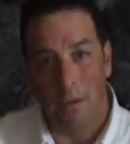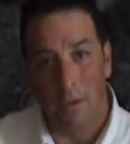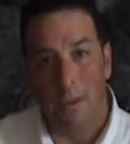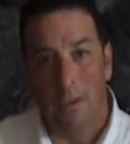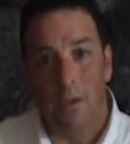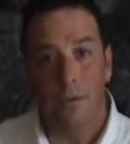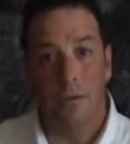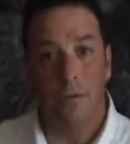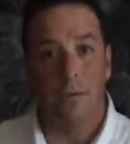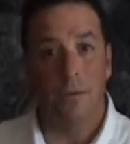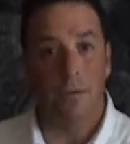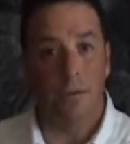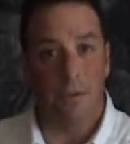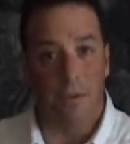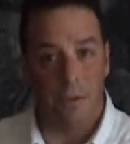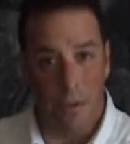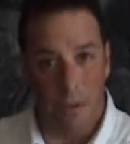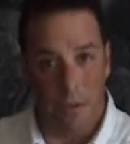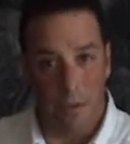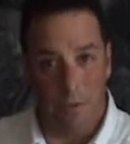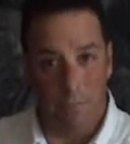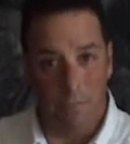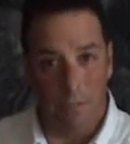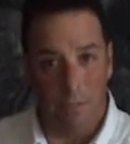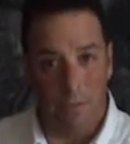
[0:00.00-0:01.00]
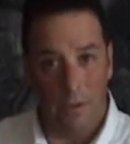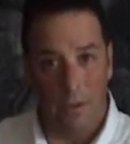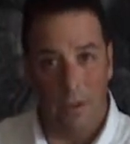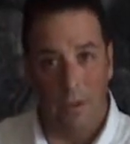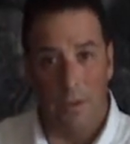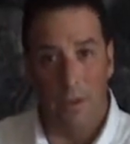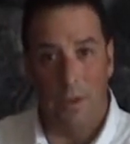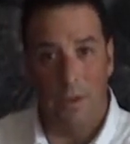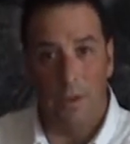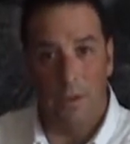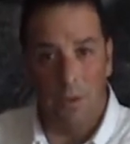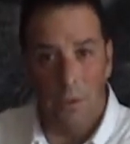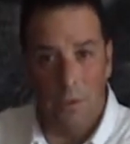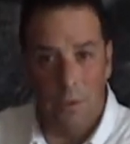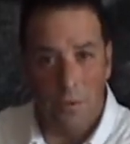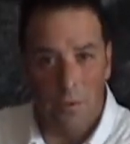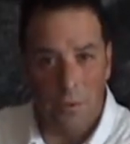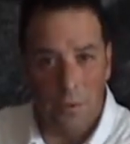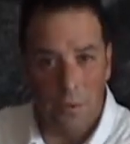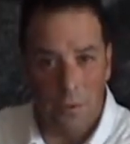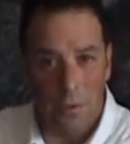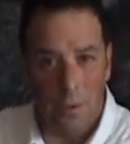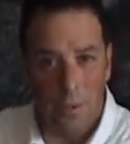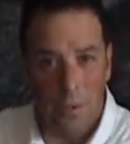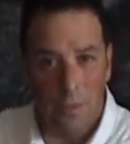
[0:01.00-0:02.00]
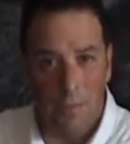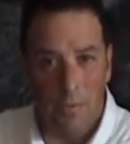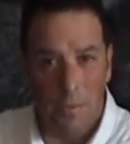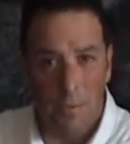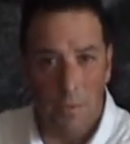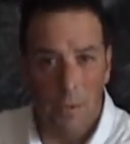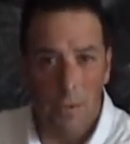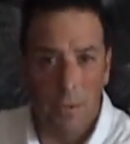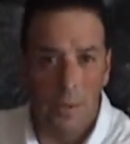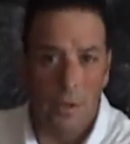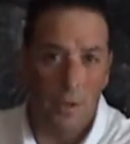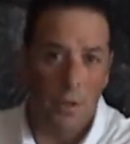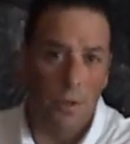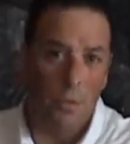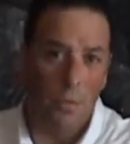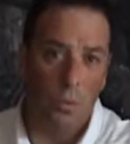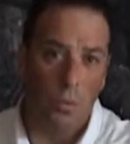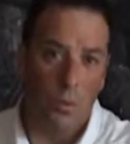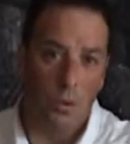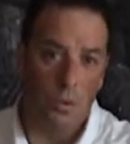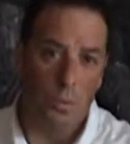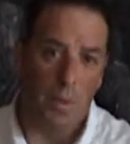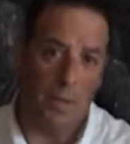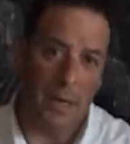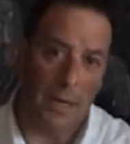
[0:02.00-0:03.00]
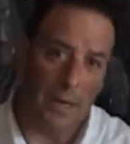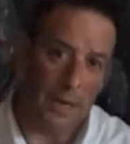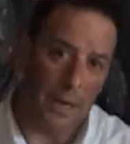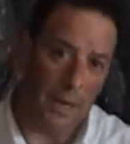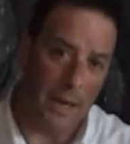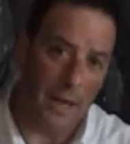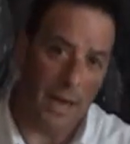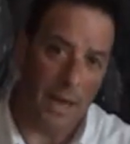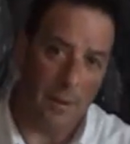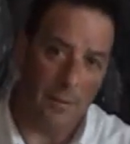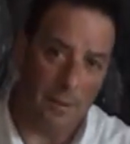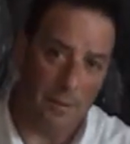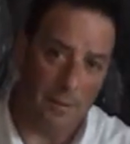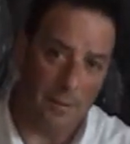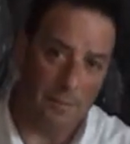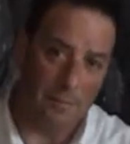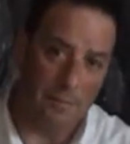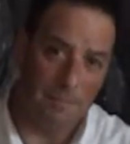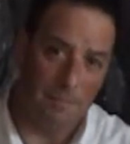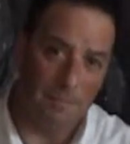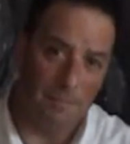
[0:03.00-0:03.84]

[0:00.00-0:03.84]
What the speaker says: in yourself and in your dream which make it happen.